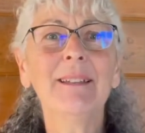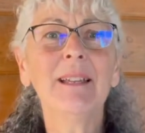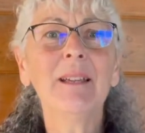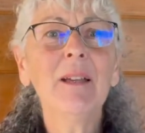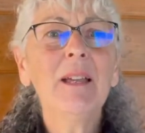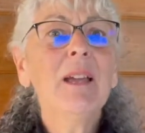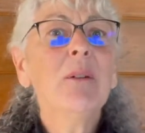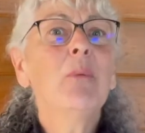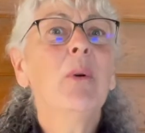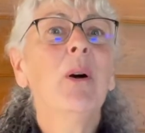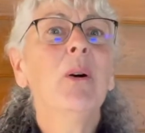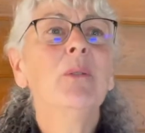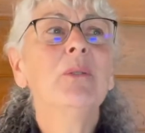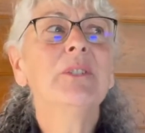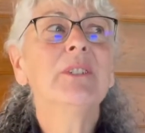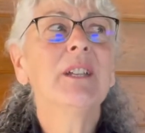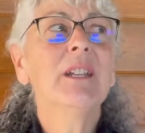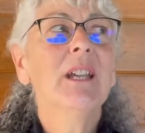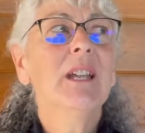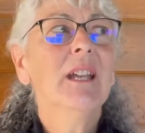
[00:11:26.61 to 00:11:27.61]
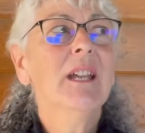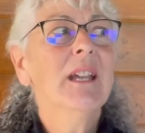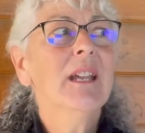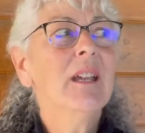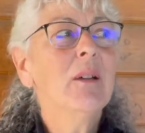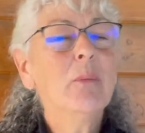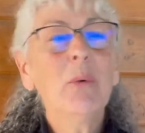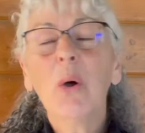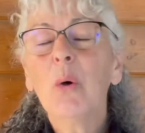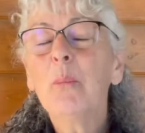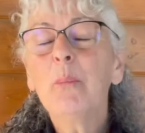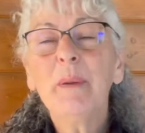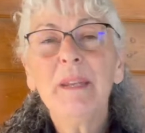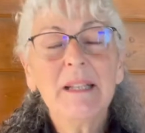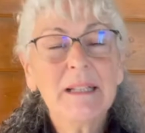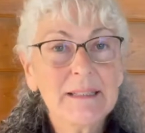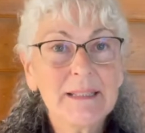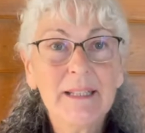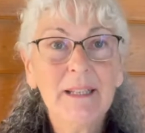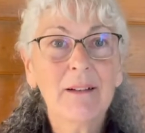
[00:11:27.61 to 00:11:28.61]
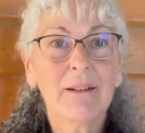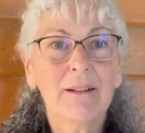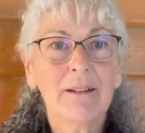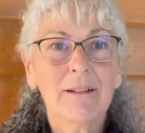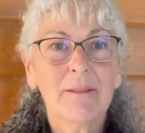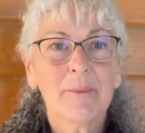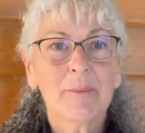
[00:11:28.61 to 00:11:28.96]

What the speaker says: It won't be clear.